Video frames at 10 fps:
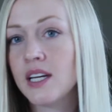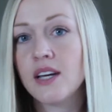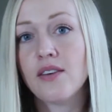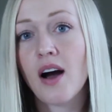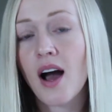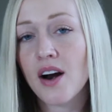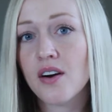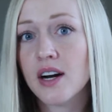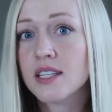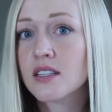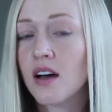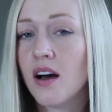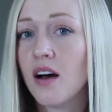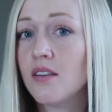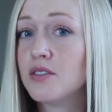you have a higher risk
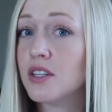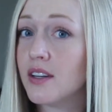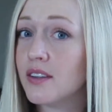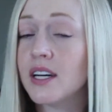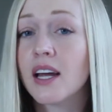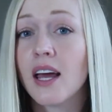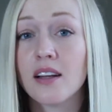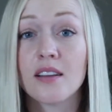of delivering a